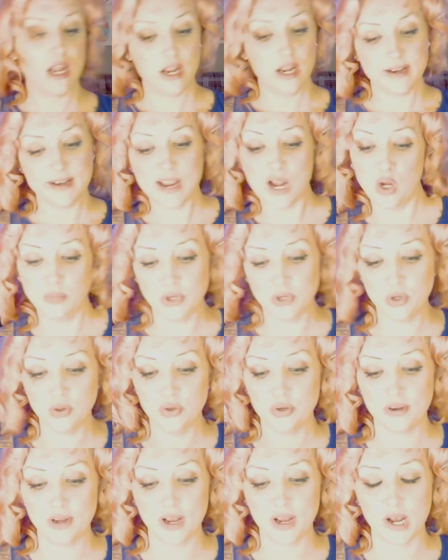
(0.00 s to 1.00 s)
Now I'm going to
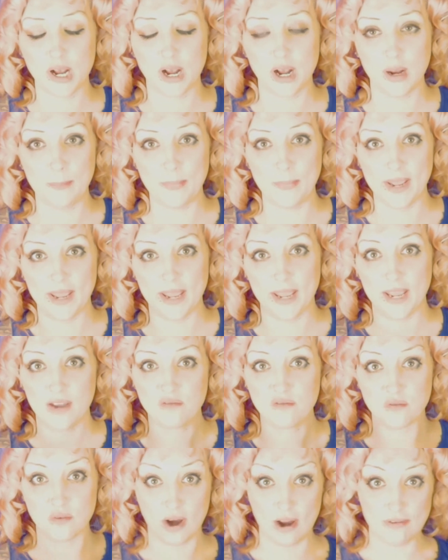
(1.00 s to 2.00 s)
look up a
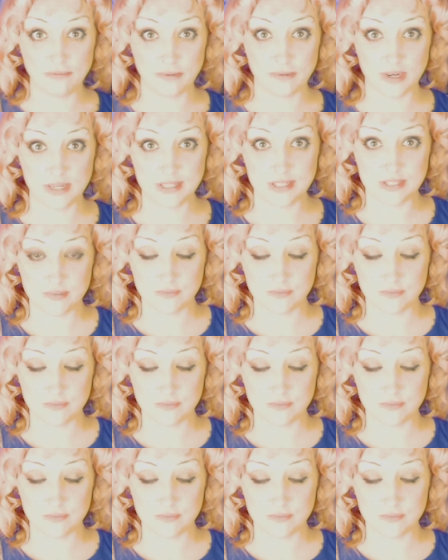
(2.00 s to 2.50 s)
reference